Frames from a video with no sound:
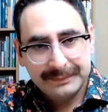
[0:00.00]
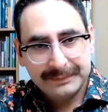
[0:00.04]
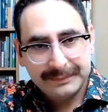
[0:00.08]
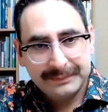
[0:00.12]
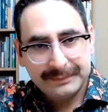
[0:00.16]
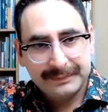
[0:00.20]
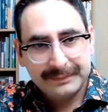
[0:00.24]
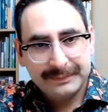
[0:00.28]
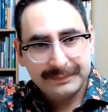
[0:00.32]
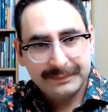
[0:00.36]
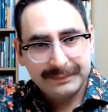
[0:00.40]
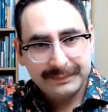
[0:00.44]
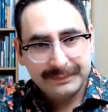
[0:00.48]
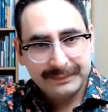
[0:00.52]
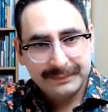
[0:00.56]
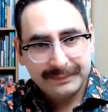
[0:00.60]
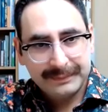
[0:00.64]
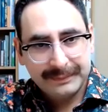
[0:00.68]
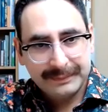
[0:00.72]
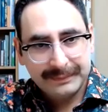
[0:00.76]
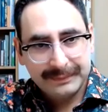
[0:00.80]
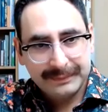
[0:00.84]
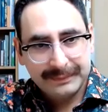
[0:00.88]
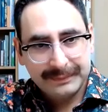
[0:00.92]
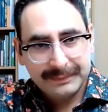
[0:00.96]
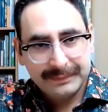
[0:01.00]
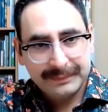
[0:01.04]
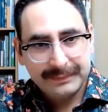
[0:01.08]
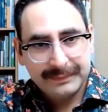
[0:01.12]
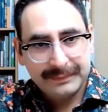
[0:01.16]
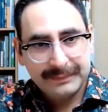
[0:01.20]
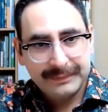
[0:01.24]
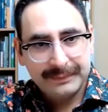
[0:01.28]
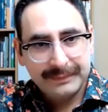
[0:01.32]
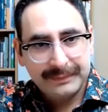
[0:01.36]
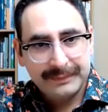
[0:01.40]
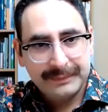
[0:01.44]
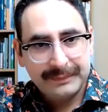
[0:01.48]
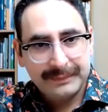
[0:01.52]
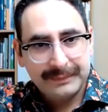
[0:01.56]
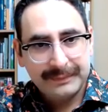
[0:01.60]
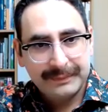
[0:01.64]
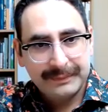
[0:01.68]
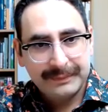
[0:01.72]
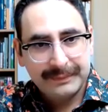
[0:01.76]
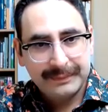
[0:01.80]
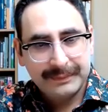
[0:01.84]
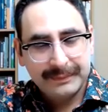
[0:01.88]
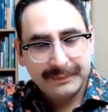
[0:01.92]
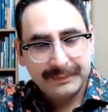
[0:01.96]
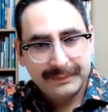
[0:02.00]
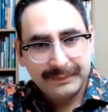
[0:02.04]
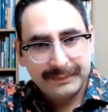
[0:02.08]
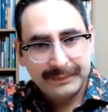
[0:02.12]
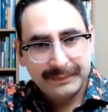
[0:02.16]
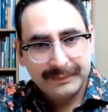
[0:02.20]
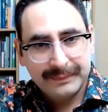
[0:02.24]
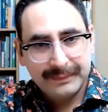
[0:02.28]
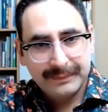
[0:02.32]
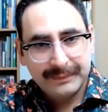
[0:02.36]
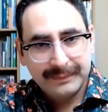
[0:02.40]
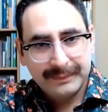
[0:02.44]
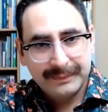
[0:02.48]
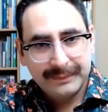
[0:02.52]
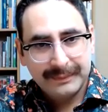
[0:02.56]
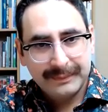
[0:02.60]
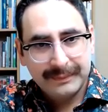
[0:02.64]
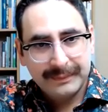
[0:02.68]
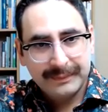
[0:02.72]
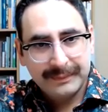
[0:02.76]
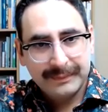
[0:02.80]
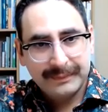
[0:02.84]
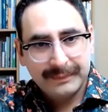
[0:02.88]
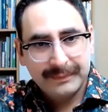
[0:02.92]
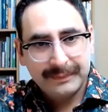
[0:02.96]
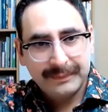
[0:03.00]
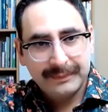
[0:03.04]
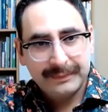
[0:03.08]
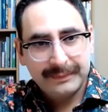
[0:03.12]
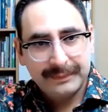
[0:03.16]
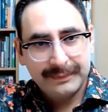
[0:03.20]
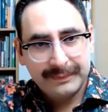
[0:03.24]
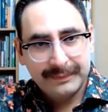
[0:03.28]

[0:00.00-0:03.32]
No words are spoken by the person on screen.